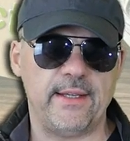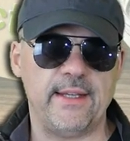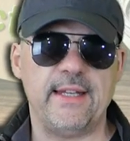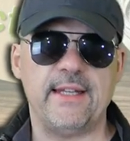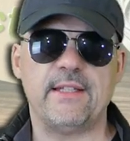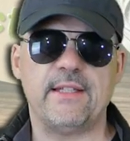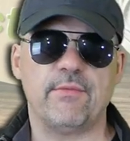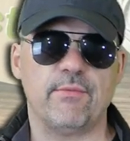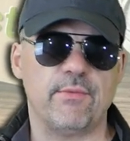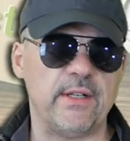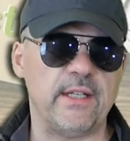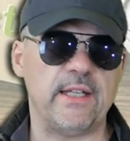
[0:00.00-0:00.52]

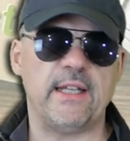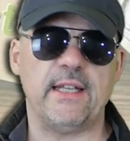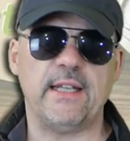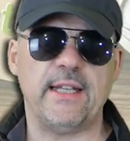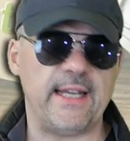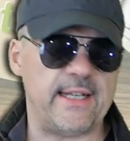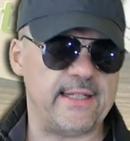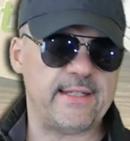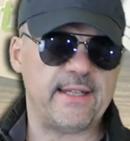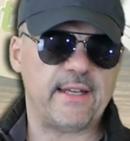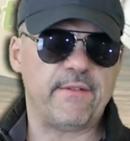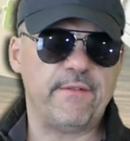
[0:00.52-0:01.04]
It's really
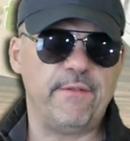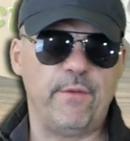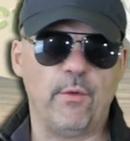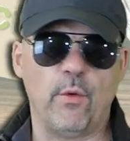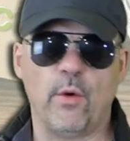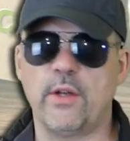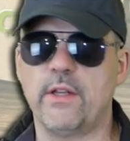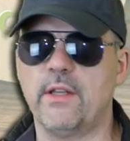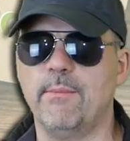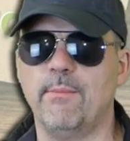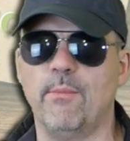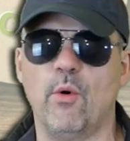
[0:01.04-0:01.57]
late. It's like
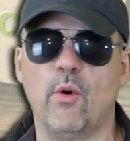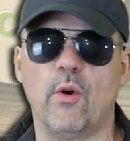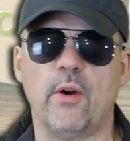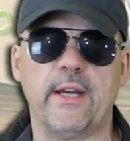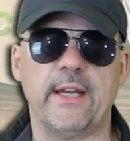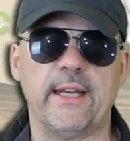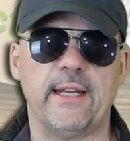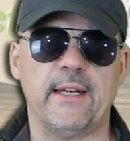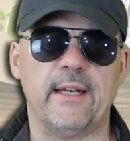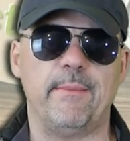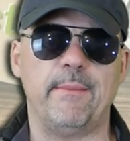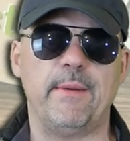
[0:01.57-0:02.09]
4 in the
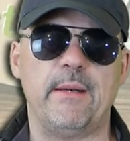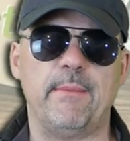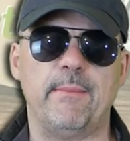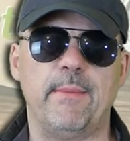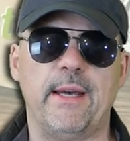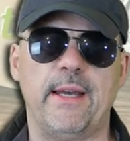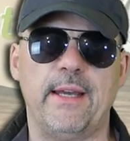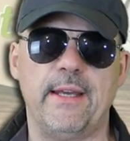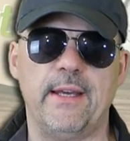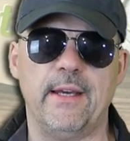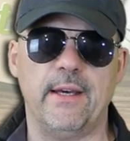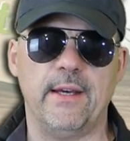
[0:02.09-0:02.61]
morning, and I'm in
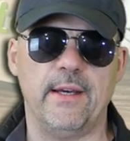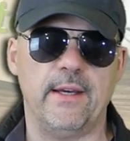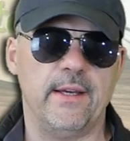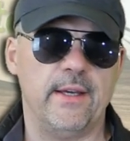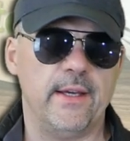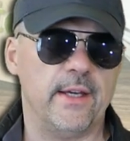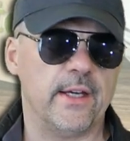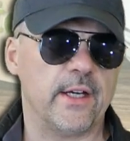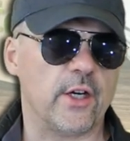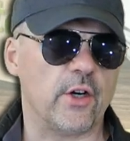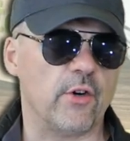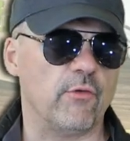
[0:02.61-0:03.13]
my uh,
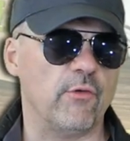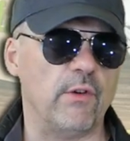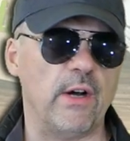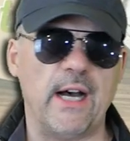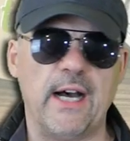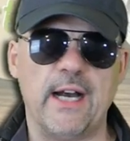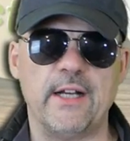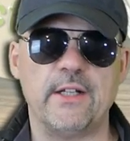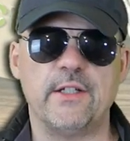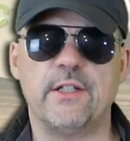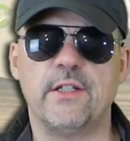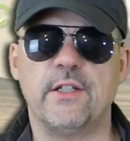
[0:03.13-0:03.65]

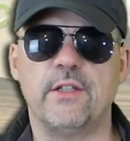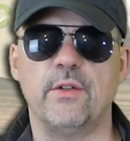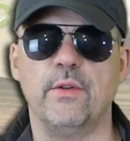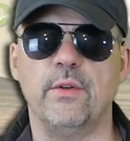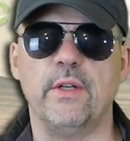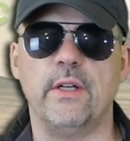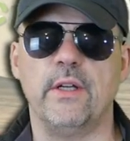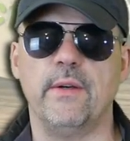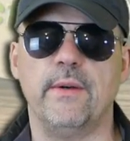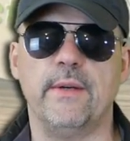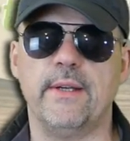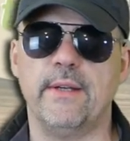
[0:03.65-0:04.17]
garage
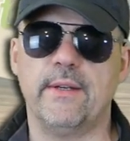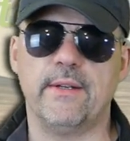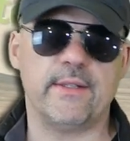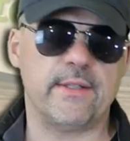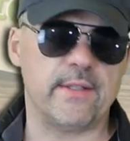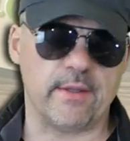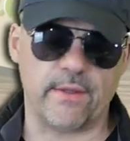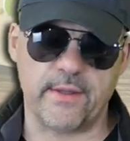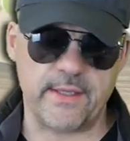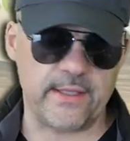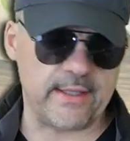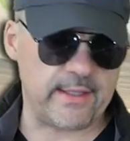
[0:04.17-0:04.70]
studio here.
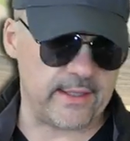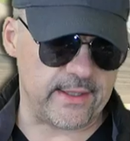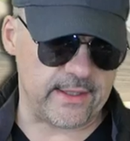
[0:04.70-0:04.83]
So this